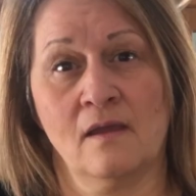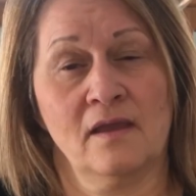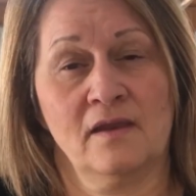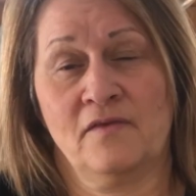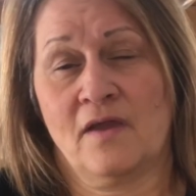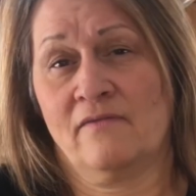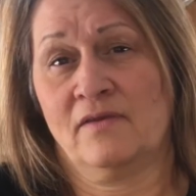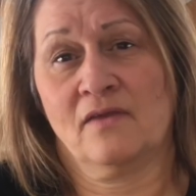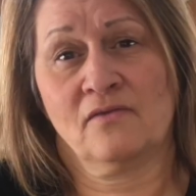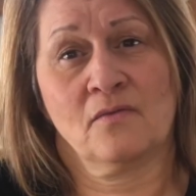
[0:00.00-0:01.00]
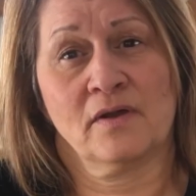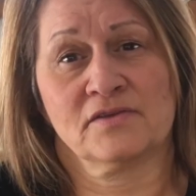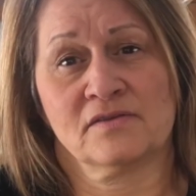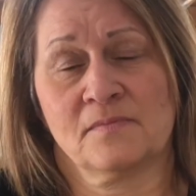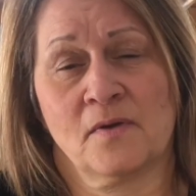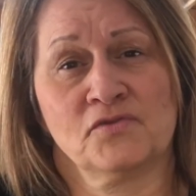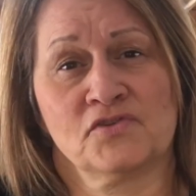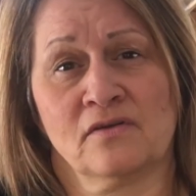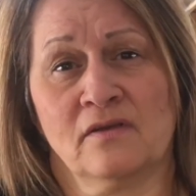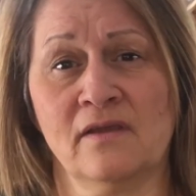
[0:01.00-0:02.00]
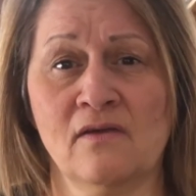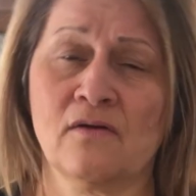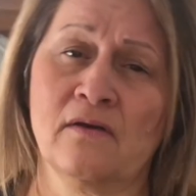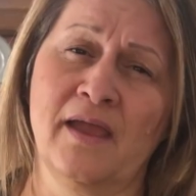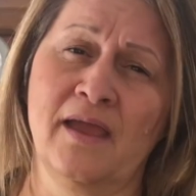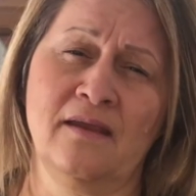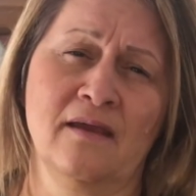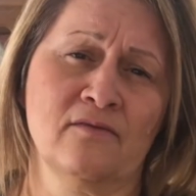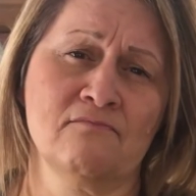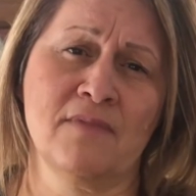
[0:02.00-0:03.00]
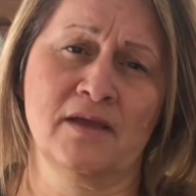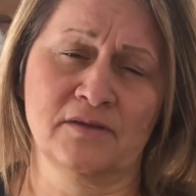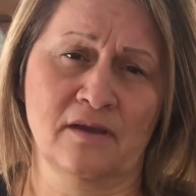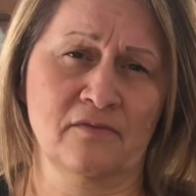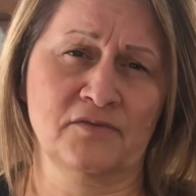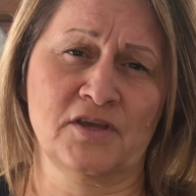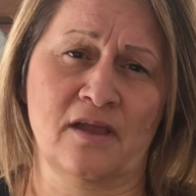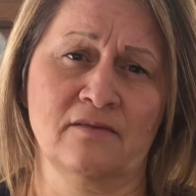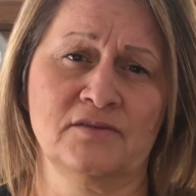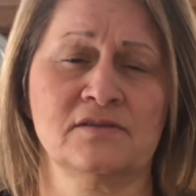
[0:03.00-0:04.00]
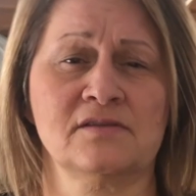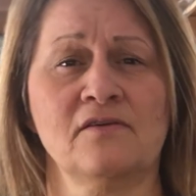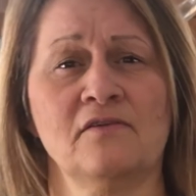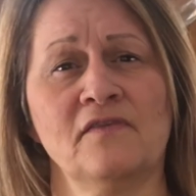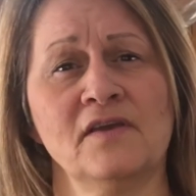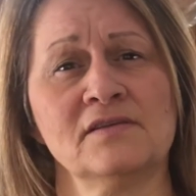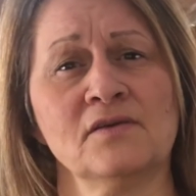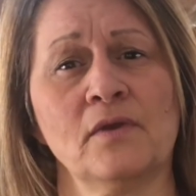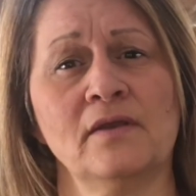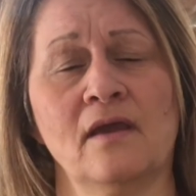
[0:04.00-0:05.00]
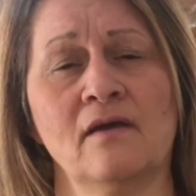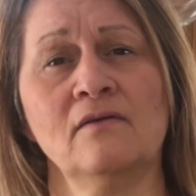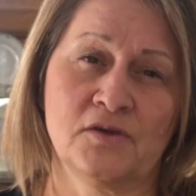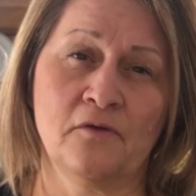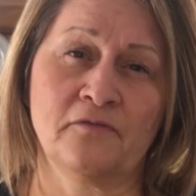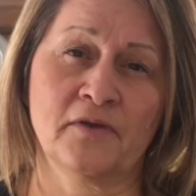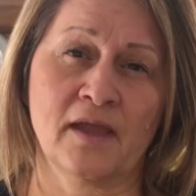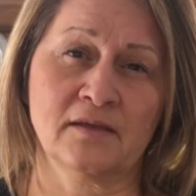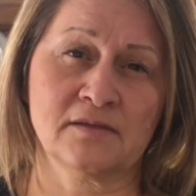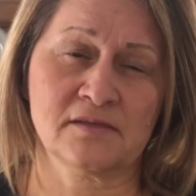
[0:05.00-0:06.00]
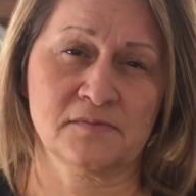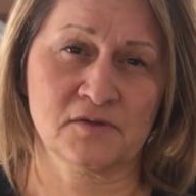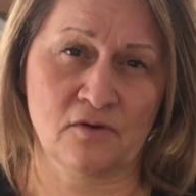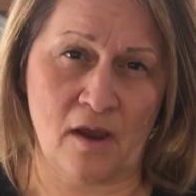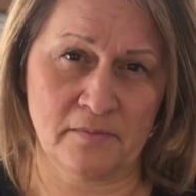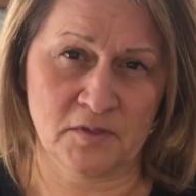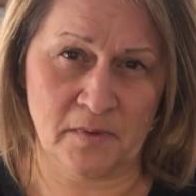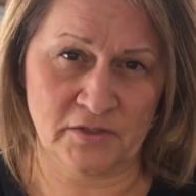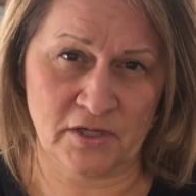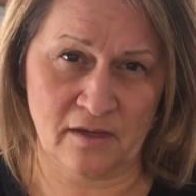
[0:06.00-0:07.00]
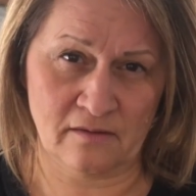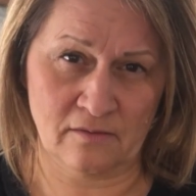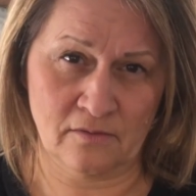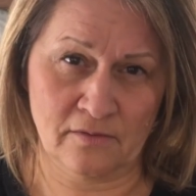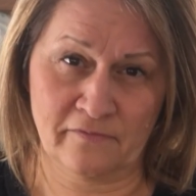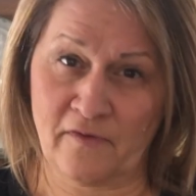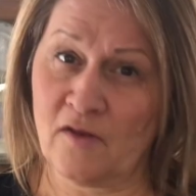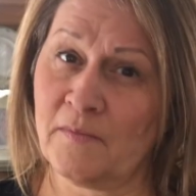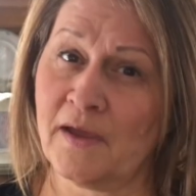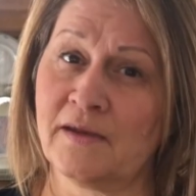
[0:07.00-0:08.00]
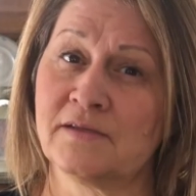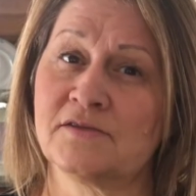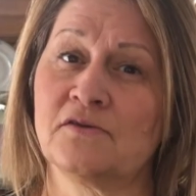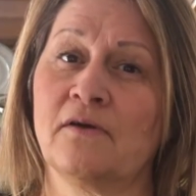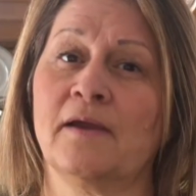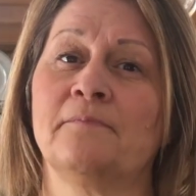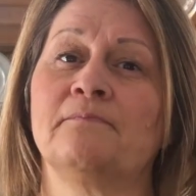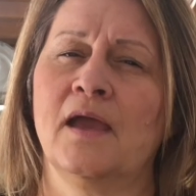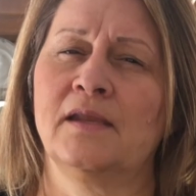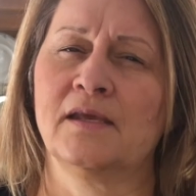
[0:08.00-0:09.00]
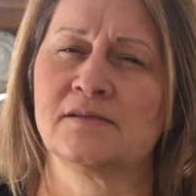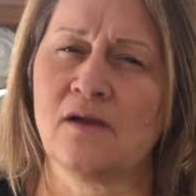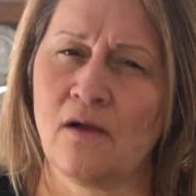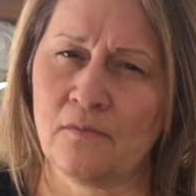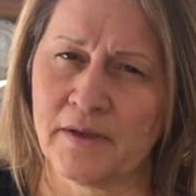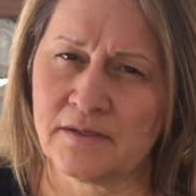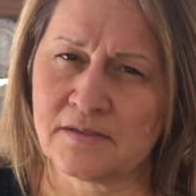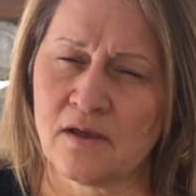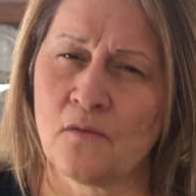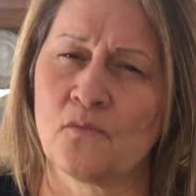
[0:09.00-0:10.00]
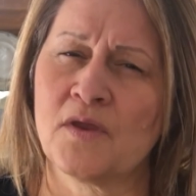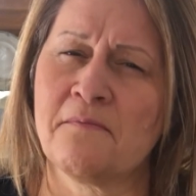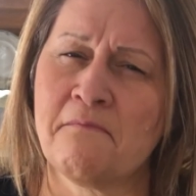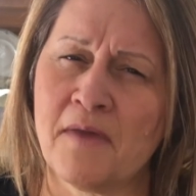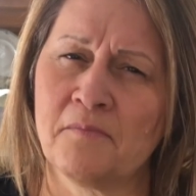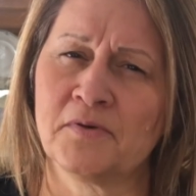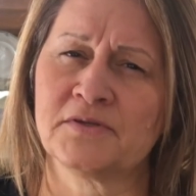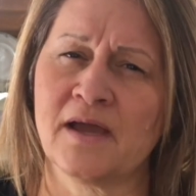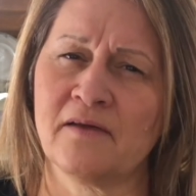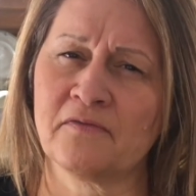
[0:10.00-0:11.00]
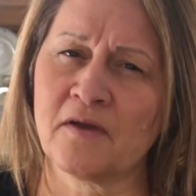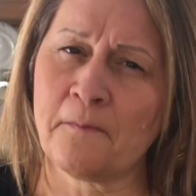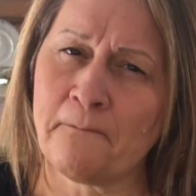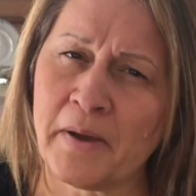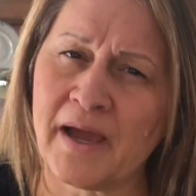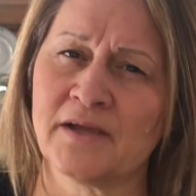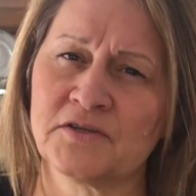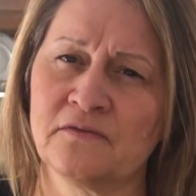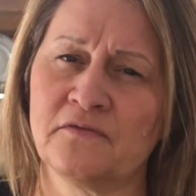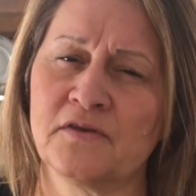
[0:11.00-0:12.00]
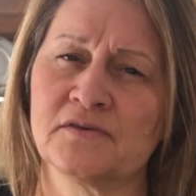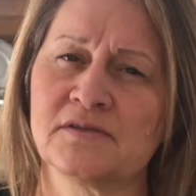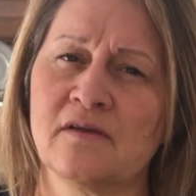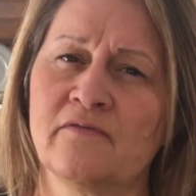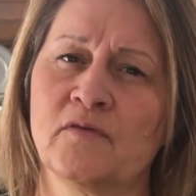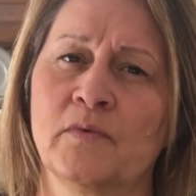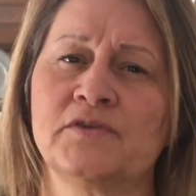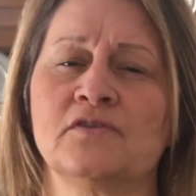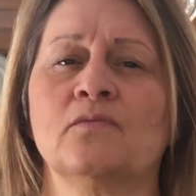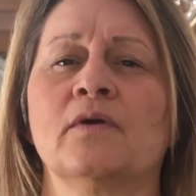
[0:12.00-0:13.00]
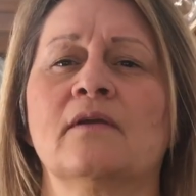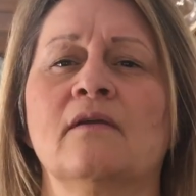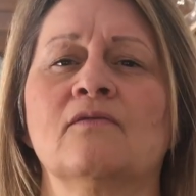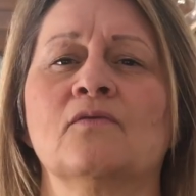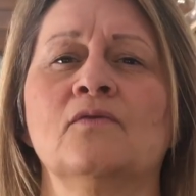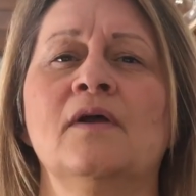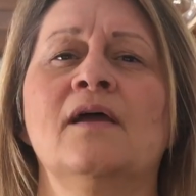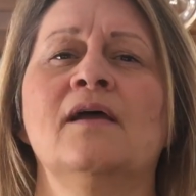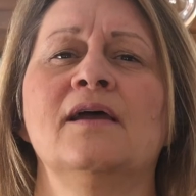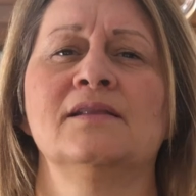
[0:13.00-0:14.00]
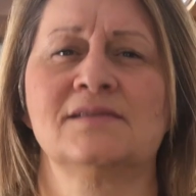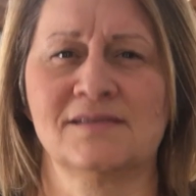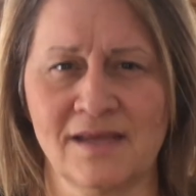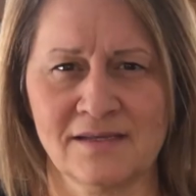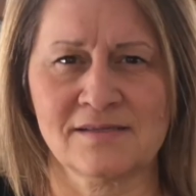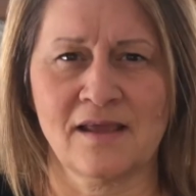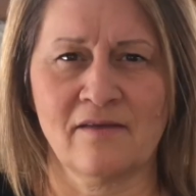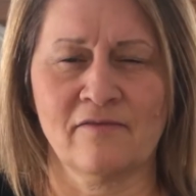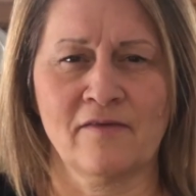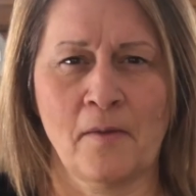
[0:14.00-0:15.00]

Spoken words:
And if you have any other questions about journaling or any other mental health challenges that you're facing right now, don't forget to subscribe to my channel or follow me on Instagram. And as always, remember to have compassion for yourself for what you're working through, and stay safe.